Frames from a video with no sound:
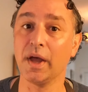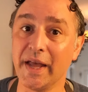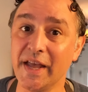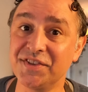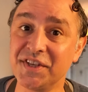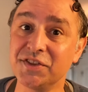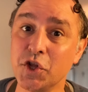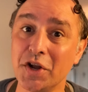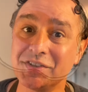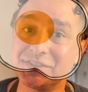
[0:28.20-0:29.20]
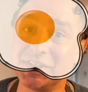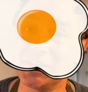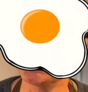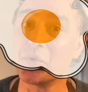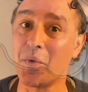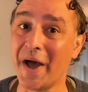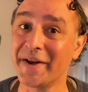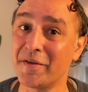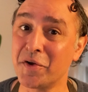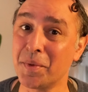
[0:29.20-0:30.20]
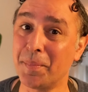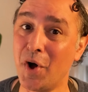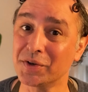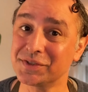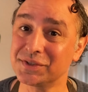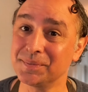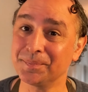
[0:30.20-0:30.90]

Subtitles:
Is it non-stick right out of the box?